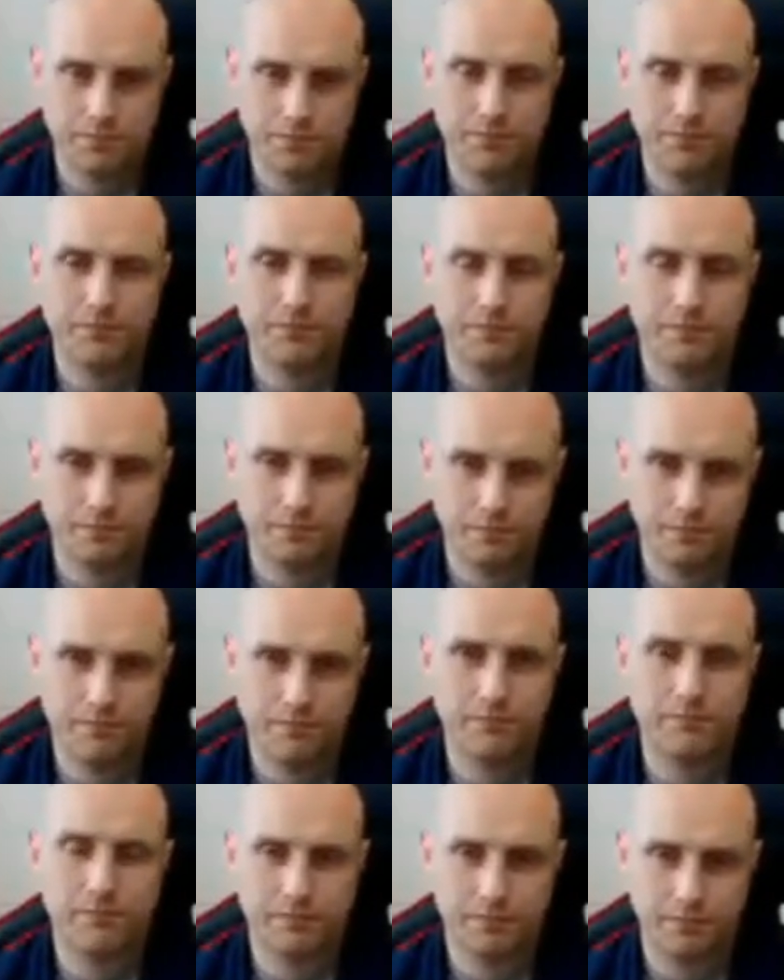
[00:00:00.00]

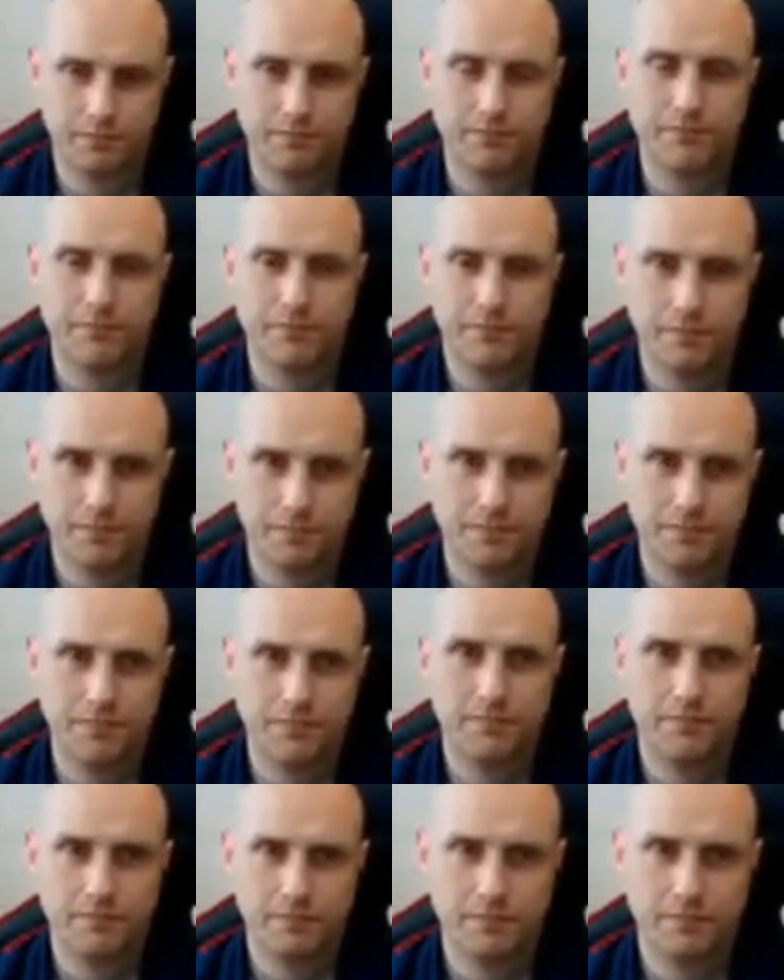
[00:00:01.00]

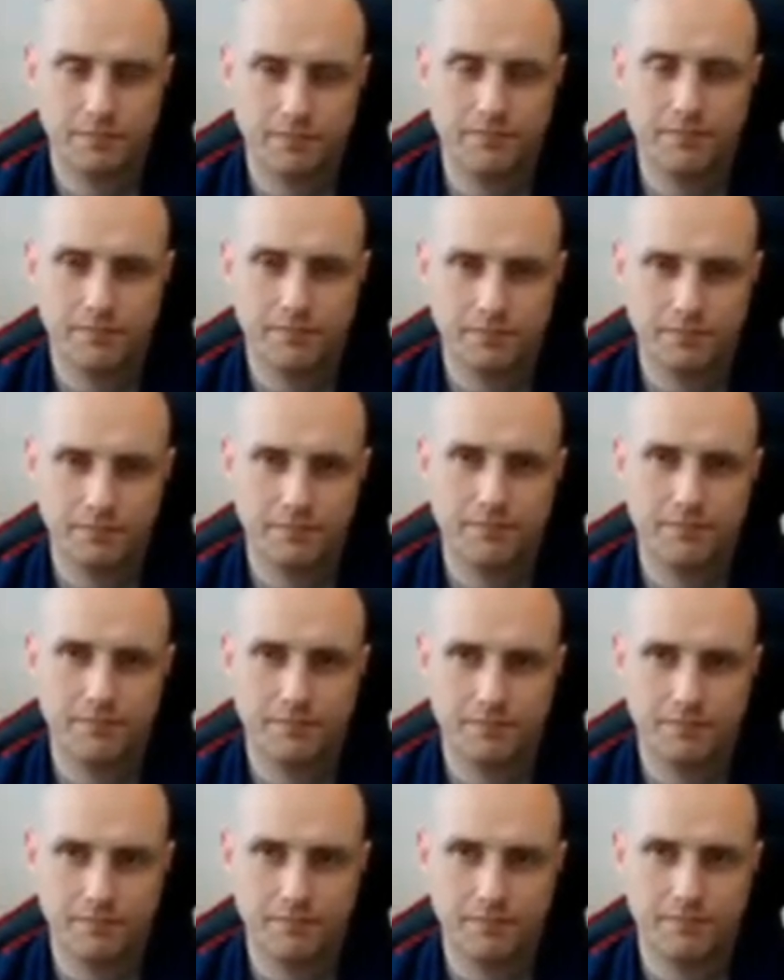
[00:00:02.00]

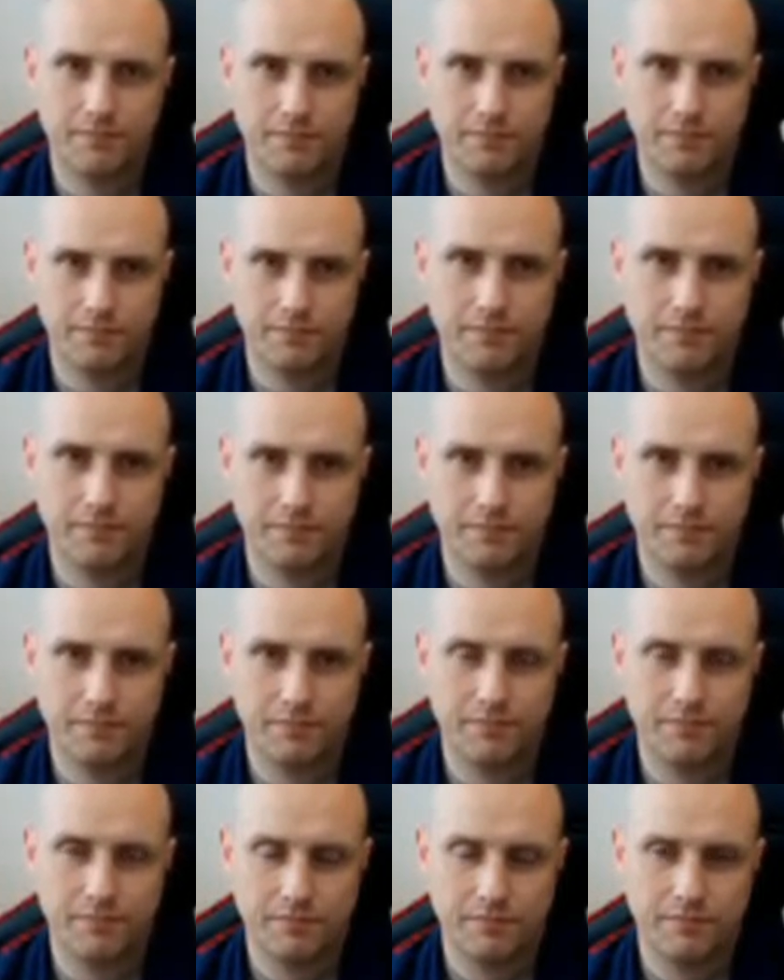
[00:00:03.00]

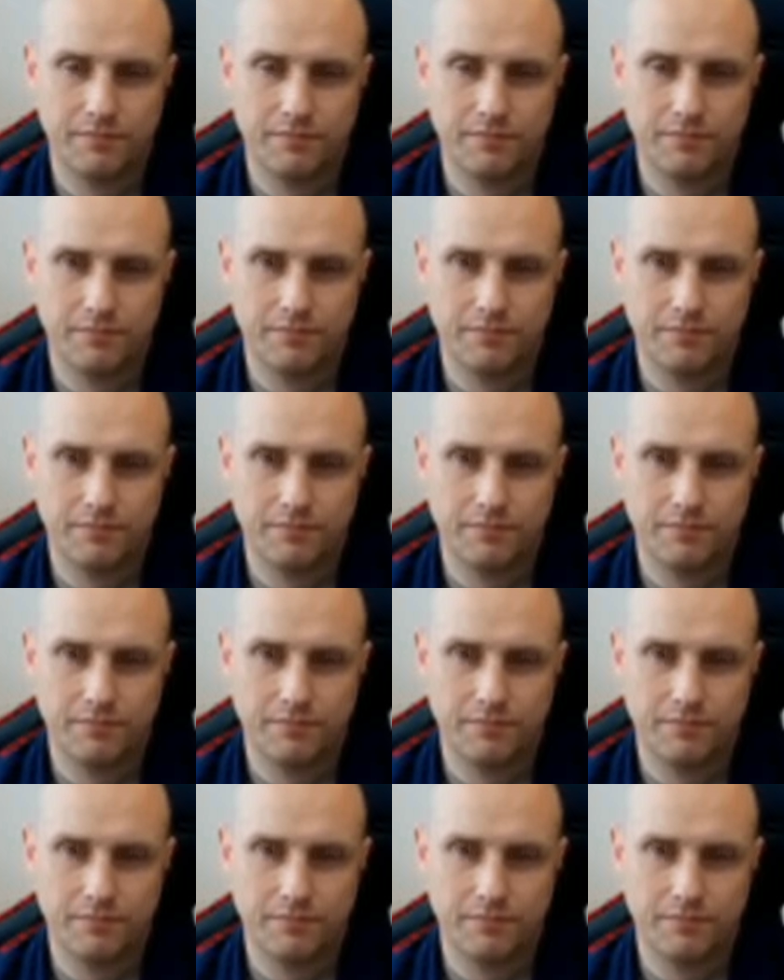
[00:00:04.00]
(not speaking)